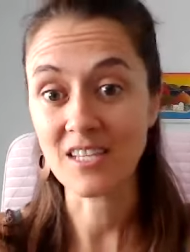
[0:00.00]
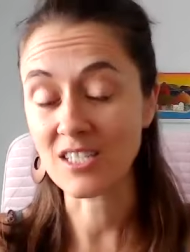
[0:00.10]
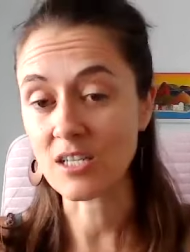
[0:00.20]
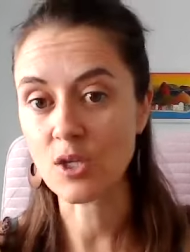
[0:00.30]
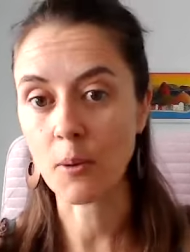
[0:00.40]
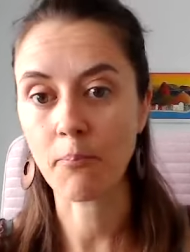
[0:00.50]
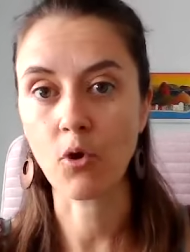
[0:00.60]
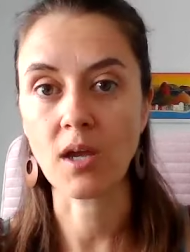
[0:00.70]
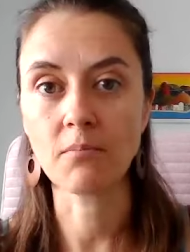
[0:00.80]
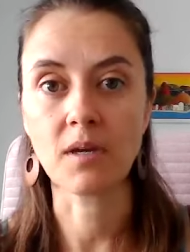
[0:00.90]
the
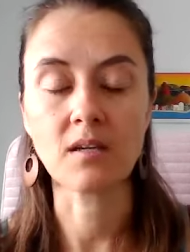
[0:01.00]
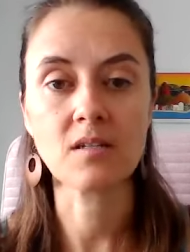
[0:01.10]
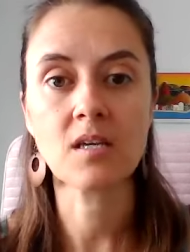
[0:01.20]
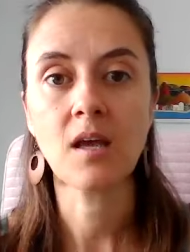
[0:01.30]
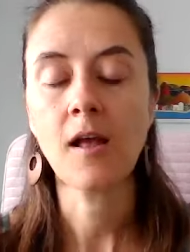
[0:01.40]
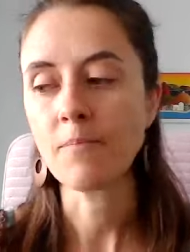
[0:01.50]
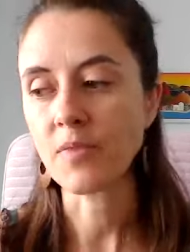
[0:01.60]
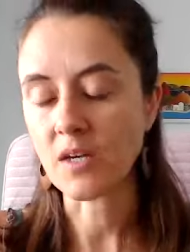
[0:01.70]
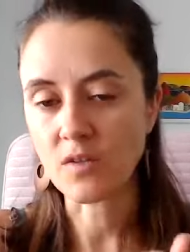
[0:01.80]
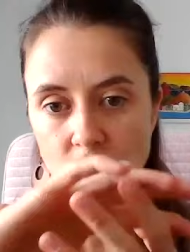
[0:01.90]
disappointment.
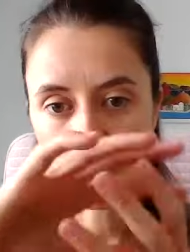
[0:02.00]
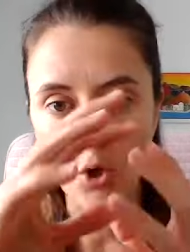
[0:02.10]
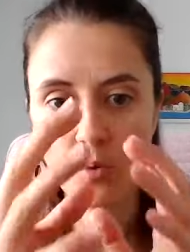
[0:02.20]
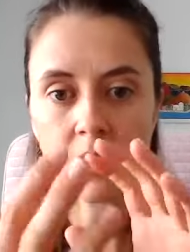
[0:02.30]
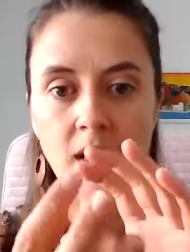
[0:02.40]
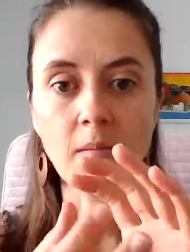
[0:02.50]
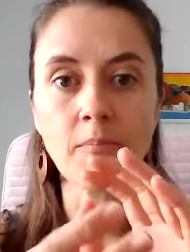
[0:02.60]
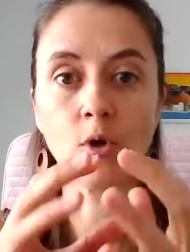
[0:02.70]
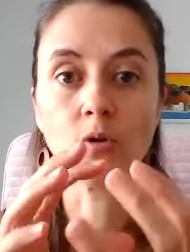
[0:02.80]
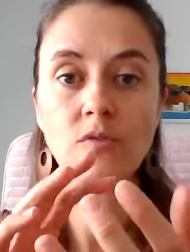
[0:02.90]
There's so
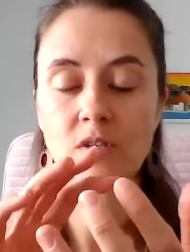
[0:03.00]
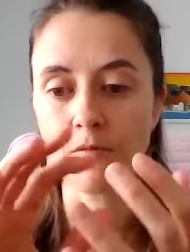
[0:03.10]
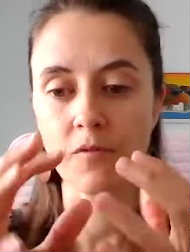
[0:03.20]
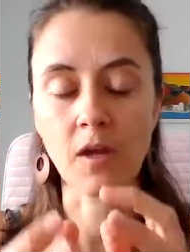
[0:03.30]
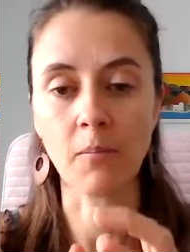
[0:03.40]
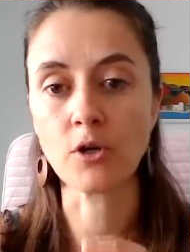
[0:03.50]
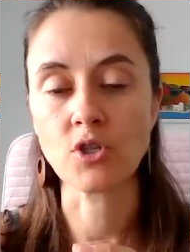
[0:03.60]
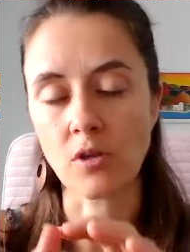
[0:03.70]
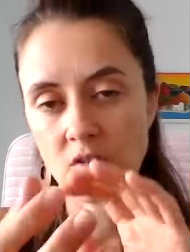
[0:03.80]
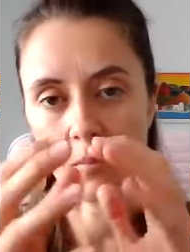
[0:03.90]
many balls of
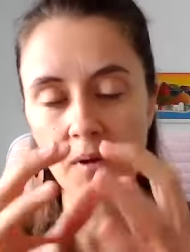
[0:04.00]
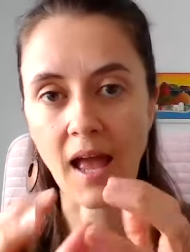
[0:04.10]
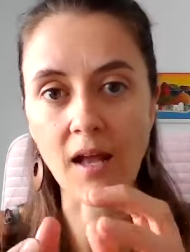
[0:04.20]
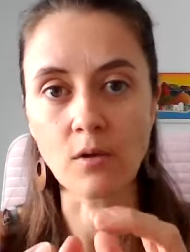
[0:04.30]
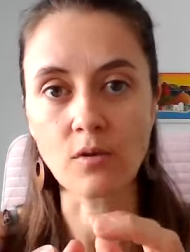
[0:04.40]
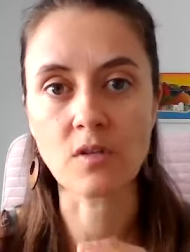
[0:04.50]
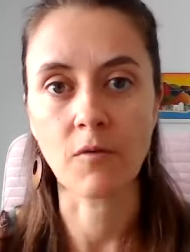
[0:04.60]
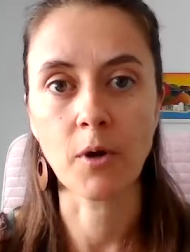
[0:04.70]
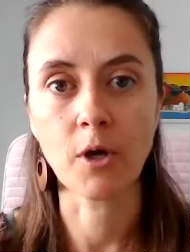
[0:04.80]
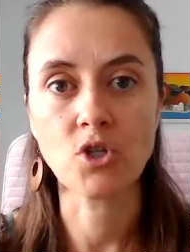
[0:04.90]
emotion, so many angles
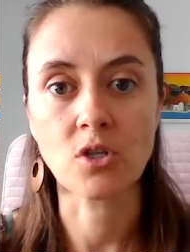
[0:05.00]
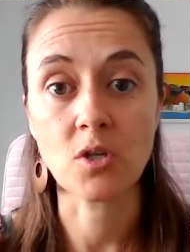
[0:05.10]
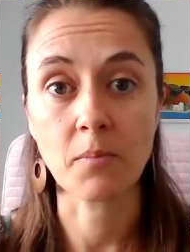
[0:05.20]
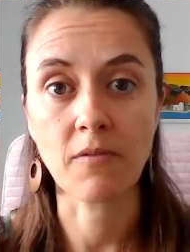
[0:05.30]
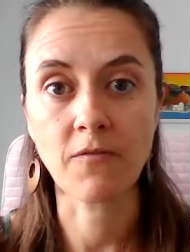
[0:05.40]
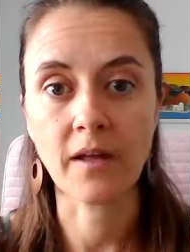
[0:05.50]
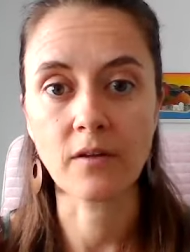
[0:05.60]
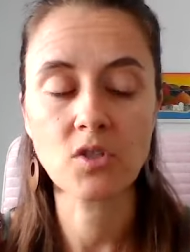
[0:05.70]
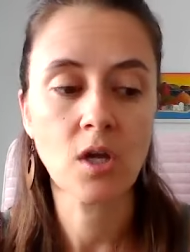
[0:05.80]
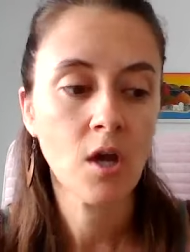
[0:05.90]
of emotion to be
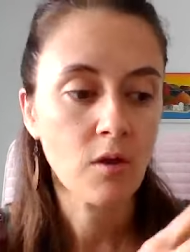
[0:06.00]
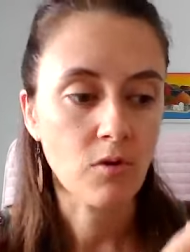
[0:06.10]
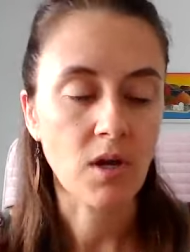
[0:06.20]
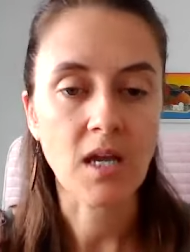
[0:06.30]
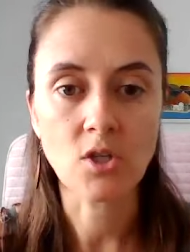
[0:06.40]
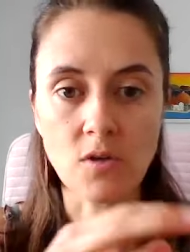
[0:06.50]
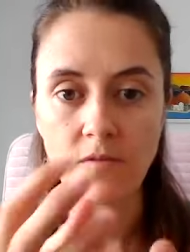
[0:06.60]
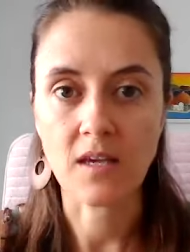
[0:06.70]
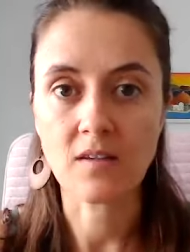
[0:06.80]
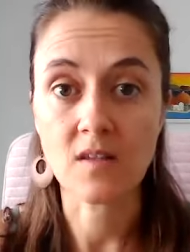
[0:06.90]
felt through each
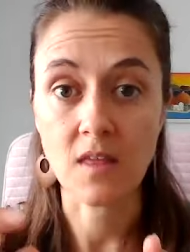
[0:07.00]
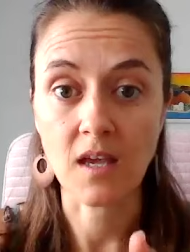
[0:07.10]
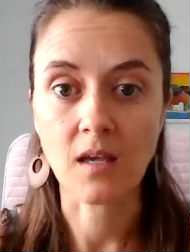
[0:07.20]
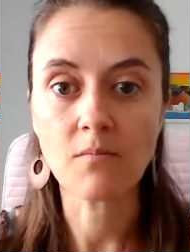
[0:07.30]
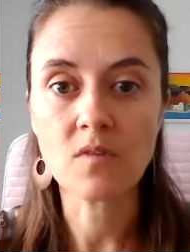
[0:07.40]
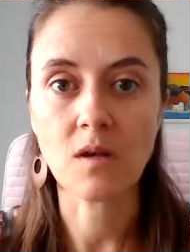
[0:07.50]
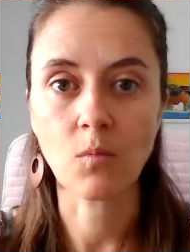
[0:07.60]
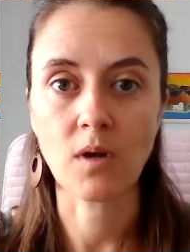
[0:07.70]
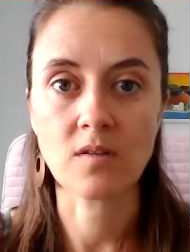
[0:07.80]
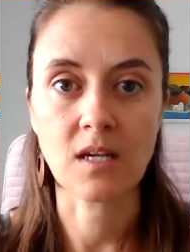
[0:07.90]
of these themes
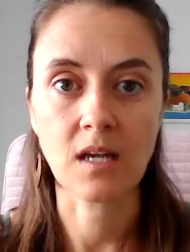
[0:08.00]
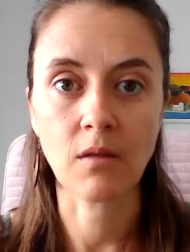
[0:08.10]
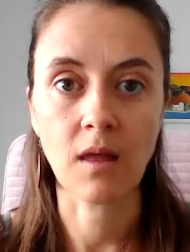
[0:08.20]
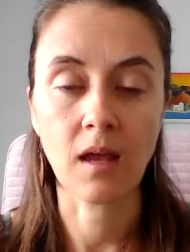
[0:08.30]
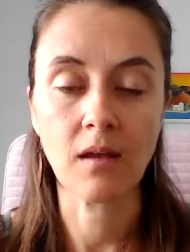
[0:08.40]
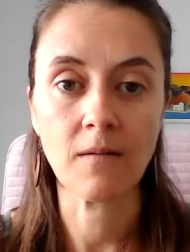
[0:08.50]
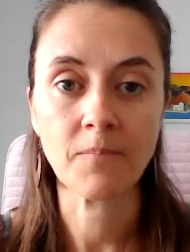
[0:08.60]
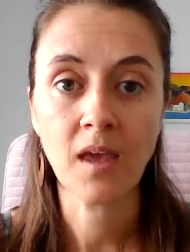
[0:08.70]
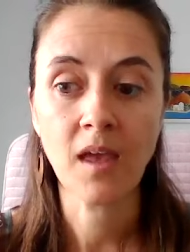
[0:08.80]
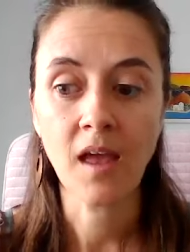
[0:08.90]
that we're sitting
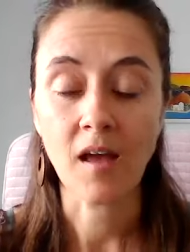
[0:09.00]
in.